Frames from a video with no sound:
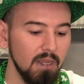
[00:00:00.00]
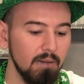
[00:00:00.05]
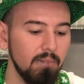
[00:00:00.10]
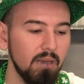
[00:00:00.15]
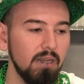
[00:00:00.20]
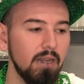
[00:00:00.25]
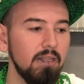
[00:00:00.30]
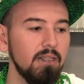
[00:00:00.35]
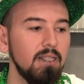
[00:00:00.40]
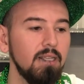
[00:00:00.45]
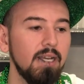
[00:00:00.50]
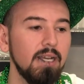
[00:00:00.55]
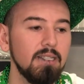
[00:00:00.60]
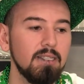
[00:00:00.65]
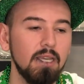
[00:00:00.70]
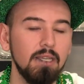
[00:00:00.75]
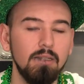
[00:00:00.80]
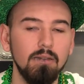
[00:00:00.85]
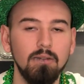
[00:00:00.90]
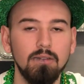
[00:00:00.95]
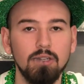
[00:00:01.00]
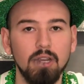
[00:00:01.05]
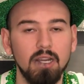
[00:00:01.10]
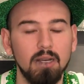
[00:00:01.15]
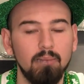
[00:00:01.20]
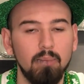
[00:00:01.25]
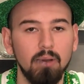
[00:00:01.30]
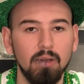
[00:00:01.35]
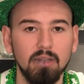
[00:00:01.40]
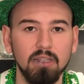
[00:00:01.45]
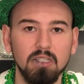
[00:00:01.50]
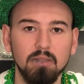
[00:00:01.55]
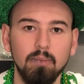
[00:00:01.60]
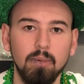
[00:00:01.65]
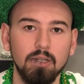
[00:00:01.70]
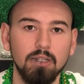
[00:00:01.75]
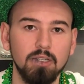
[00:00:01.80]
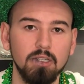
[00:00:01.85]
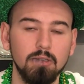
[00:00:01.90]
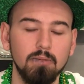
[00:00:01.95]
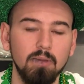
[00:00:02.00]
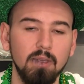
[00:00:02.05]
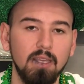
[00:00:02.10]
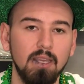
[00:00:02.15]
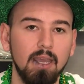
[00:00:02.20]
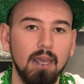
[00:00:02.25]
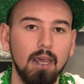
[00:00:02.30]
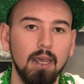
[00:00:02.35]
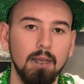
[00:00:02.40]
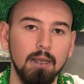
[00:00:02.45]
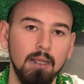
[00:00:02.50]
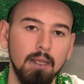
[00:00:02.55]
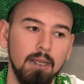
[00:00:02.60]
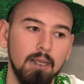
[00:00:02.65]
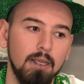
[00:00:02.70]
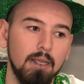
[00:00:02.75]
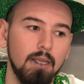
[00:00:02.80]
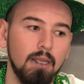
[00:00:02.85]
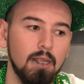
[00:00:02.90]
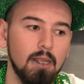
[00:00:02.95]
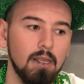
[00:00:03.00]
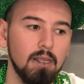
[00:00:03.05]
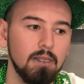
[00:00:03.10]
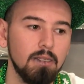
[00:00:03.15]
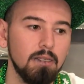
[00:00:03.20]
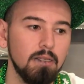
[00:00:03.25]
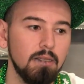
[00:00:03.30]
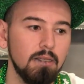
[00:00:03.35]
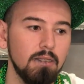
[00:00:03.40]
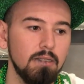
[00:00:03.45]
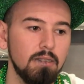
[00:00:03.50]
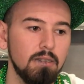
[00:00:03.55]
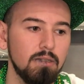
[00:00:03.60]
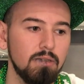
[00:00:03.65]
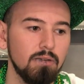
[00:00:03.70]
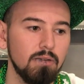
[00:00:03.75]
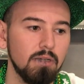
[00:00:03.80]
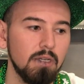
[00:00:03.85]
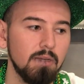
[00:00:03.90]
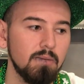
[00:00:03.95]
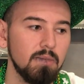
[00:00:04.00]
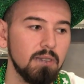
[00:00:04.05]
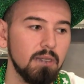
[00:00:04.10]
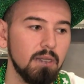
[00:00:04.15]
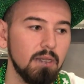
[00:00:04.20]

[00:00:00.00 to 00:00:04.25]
But nonetheless, I do try to put as much as we can into these streams,